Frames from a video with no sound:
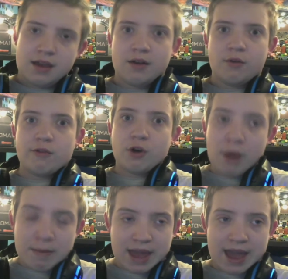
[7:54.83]
For a
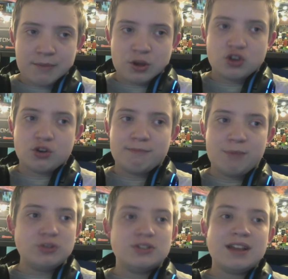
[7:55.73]
webcam, you're
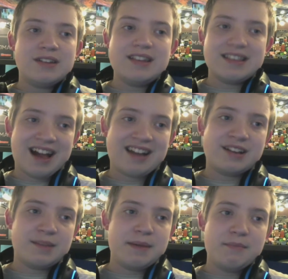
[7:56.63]
most likely not
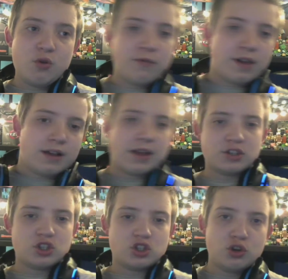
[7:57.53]
going to be moving
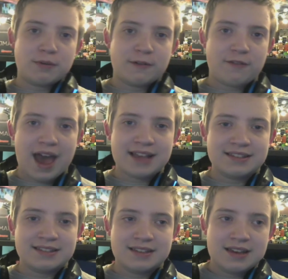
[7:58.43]
like super
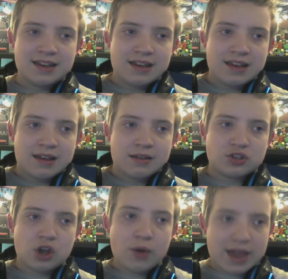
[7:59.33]
fast.
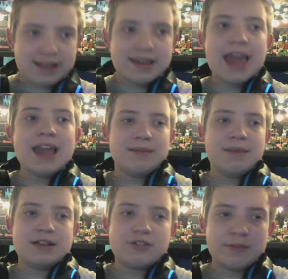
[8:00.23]
So in game,
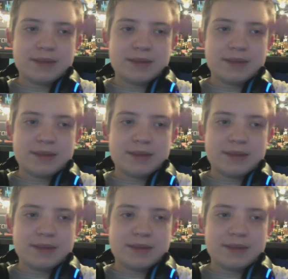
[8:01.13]
it's going to be